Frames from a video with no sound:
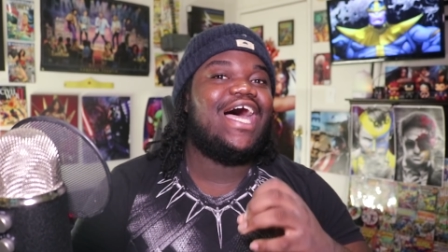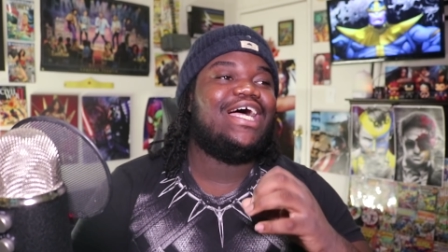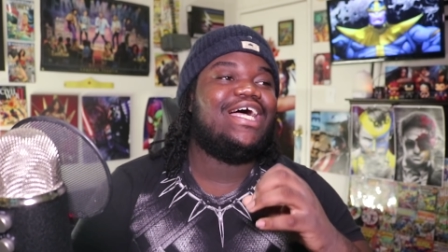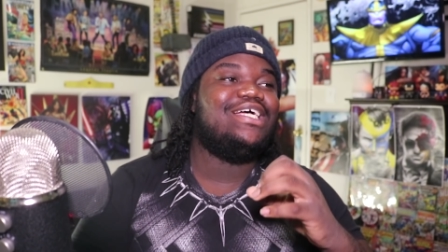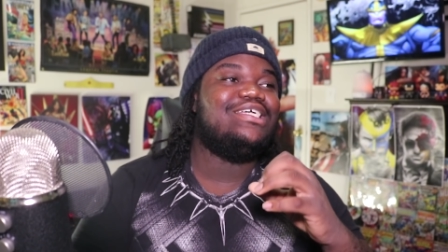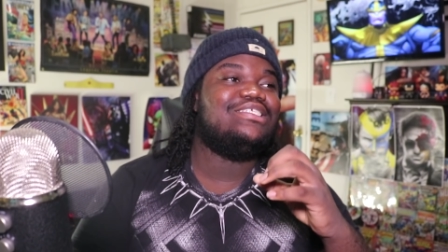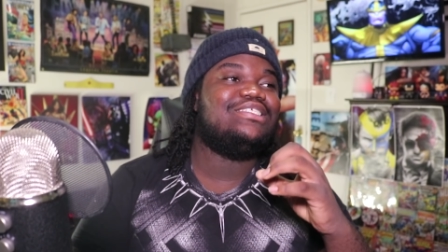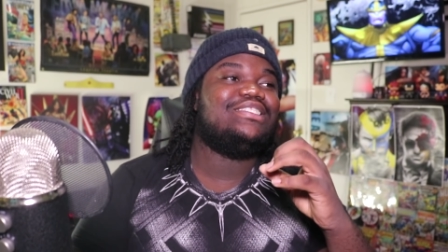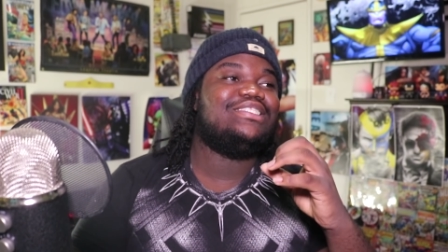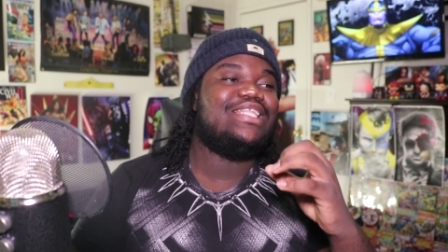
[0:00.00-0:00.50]

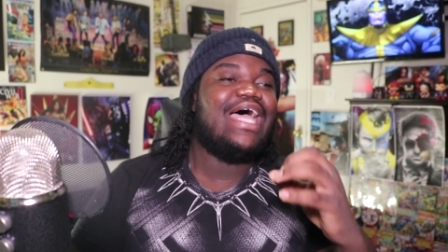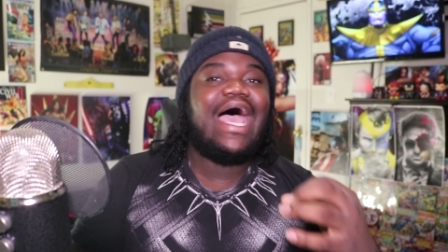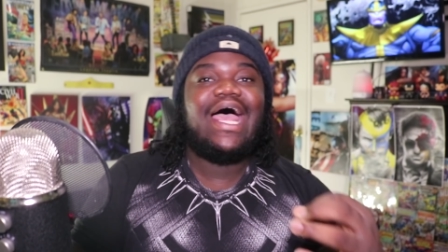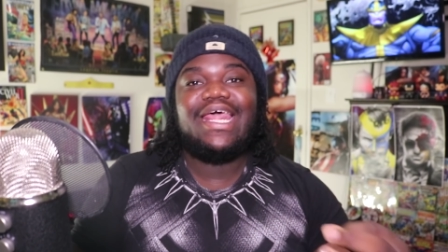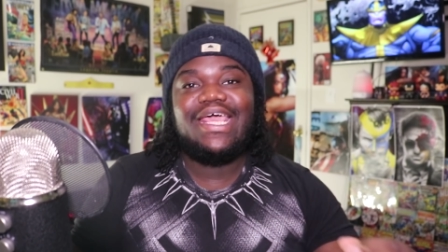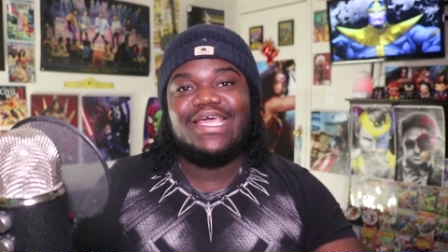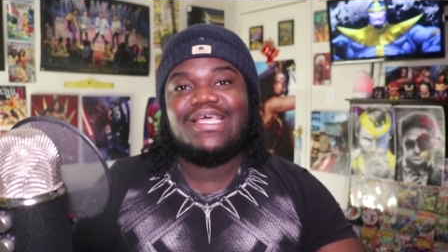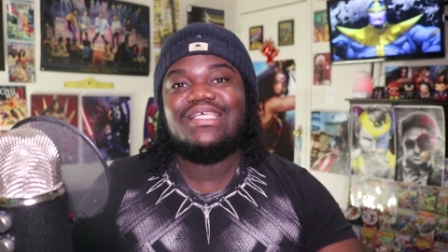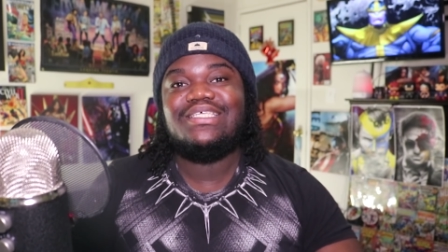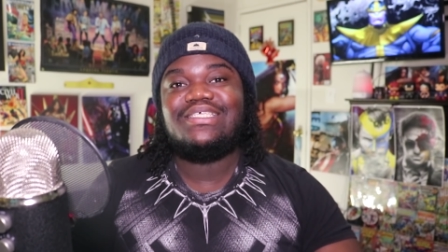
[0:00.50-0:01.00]
as
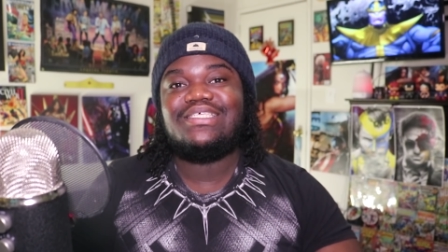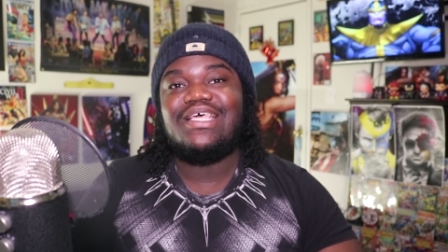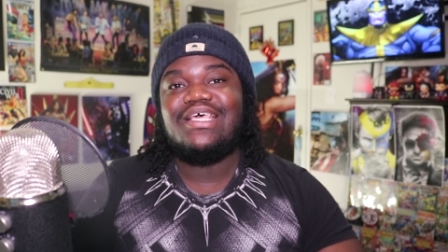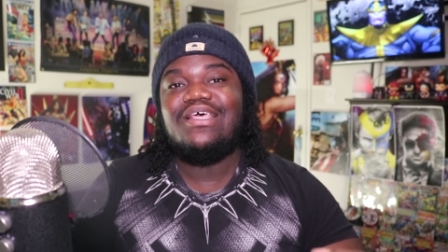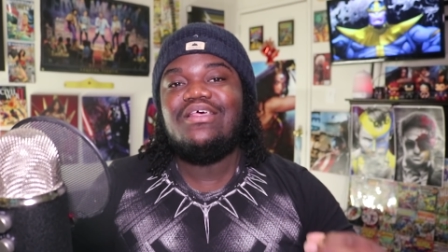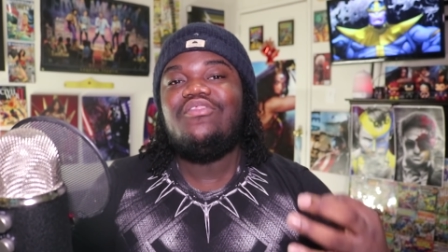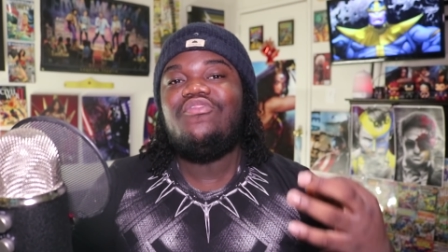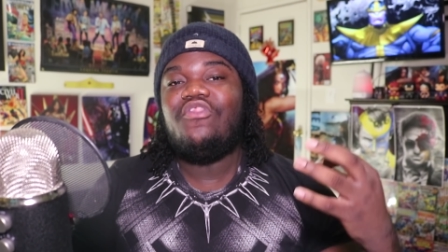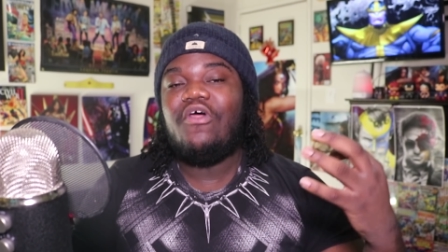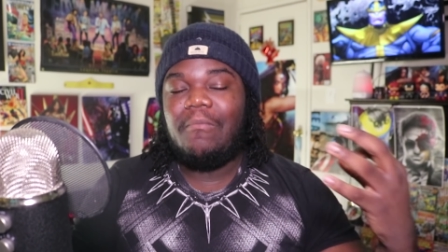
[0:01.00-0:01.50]
that is
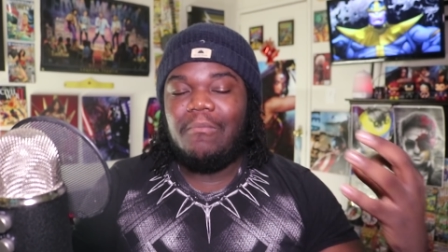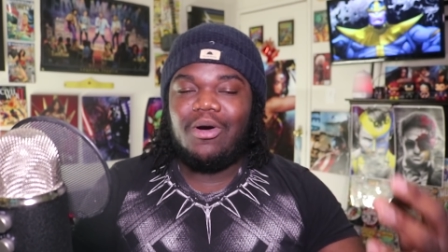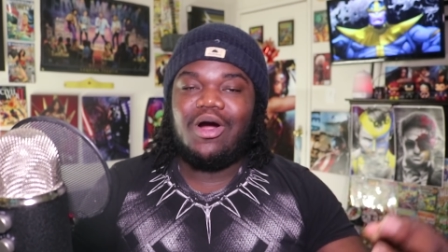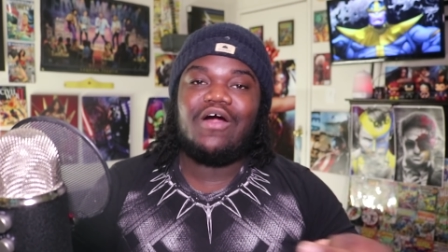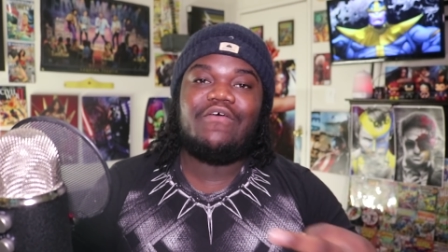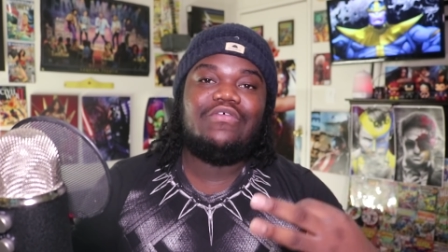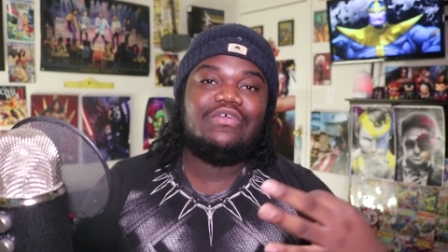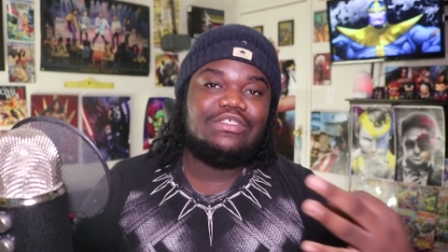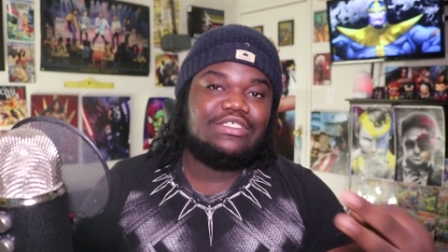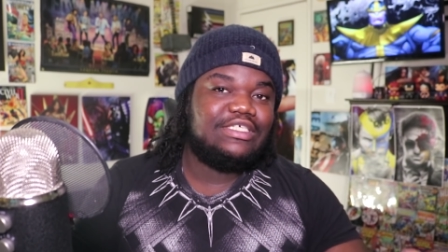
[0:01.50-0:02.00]
the
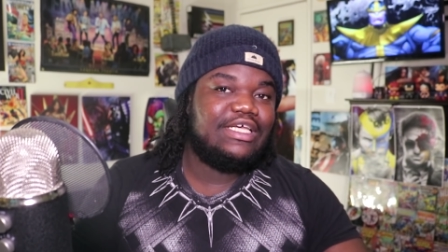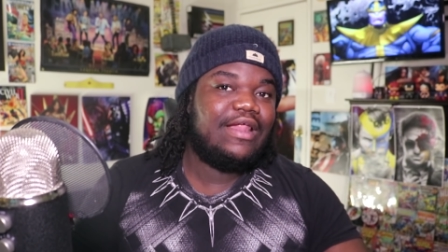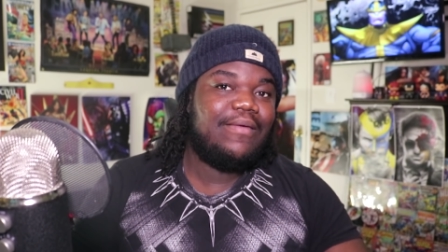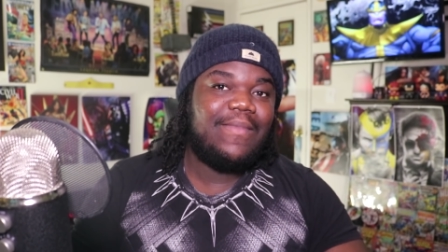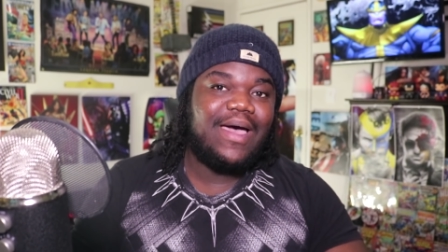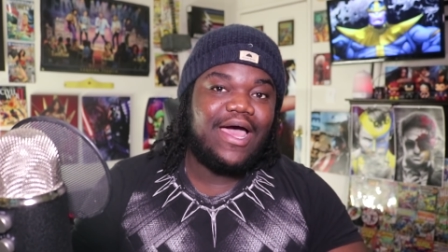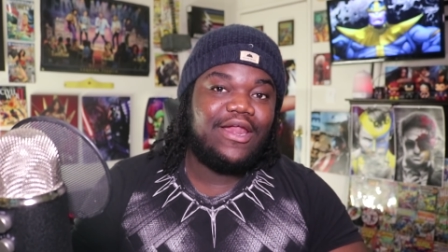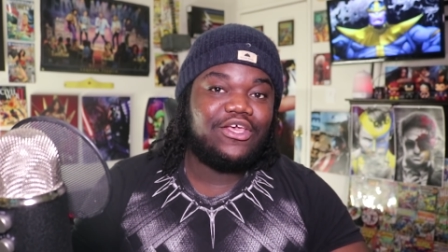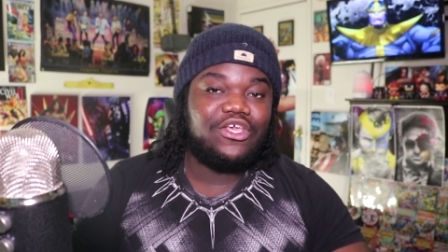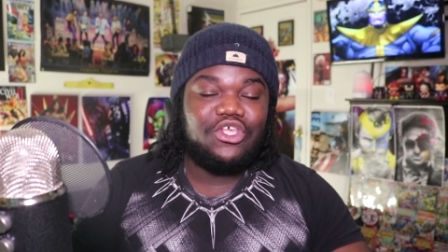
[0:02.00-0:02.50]
Marvel
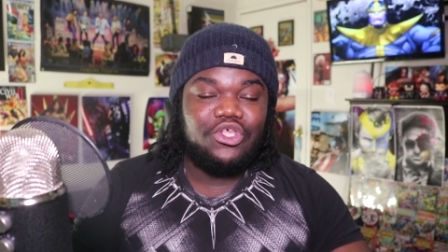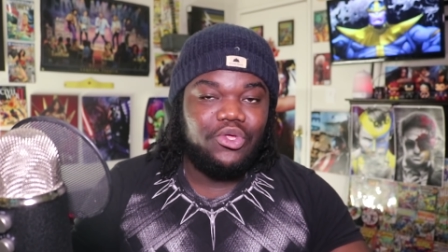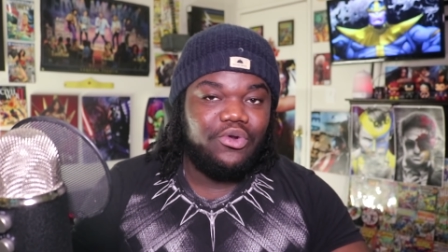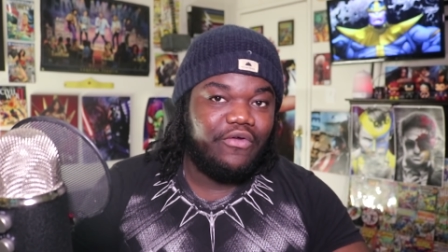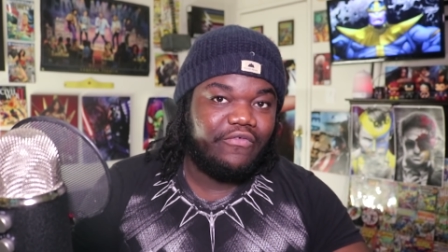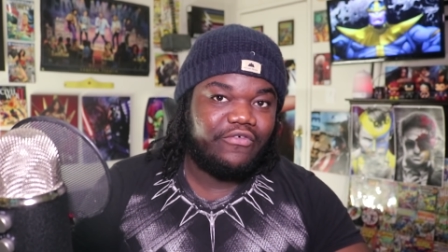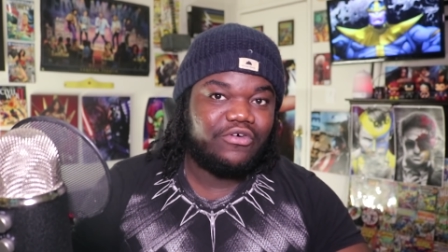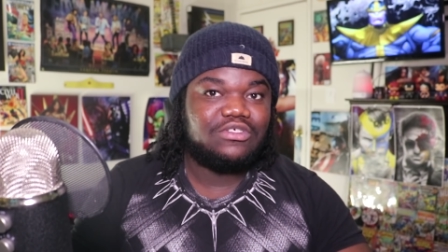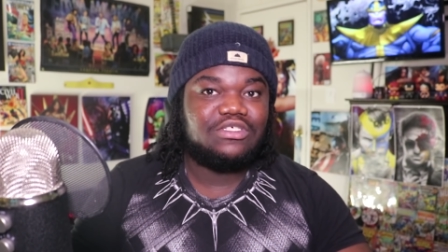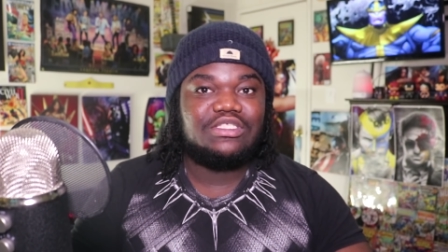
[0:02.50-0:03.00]
Cinematic
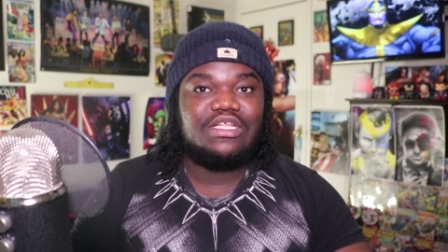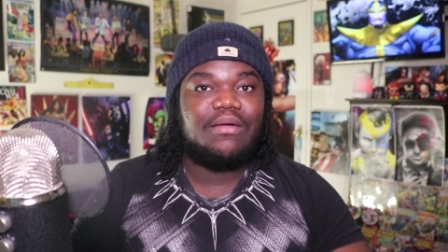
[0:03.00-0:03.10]
Universe.